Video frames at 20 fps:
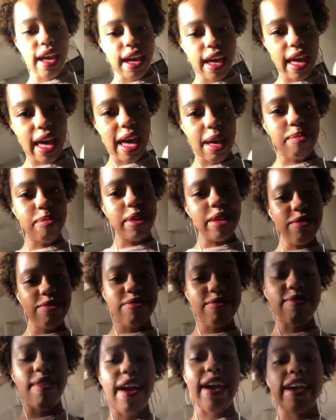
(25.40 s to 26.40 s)
Happy
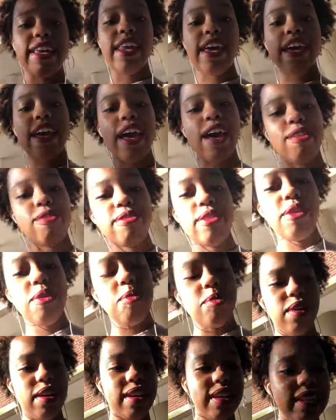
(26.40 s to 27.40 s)
Friday,
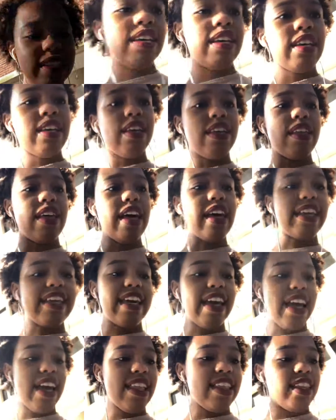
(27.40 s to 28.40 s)
everyone.
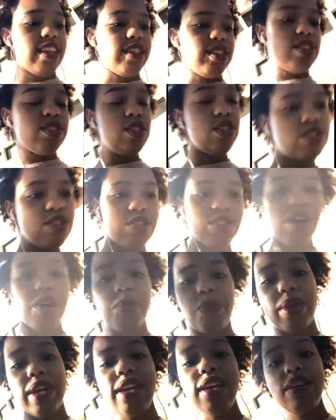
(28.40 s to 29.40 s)
Again, this is
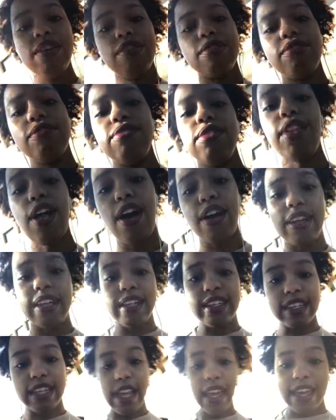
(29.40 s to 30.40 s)
Zoe
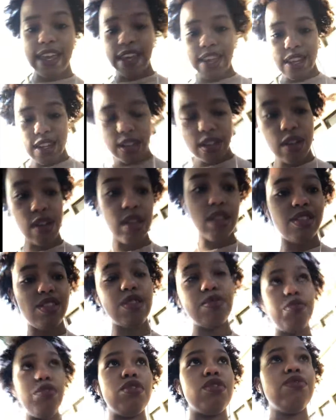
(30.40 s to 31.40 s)
vlogging in on
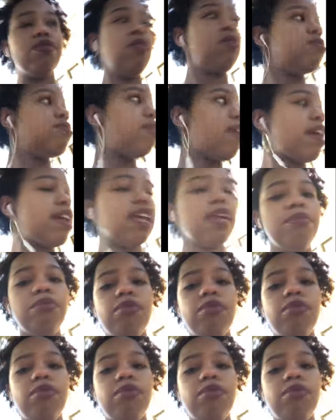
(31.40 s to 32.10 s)
this beautiful Friday